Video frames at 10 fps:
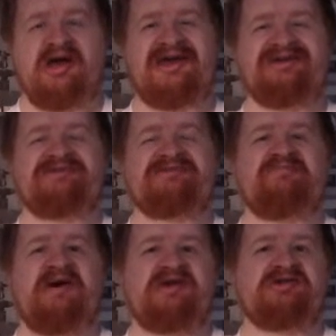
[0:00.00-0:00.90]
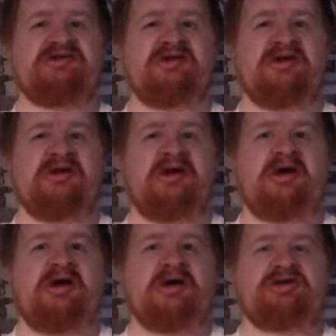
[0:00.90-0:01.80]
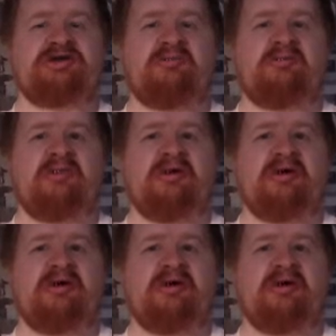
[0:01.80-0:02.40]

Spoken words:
especially some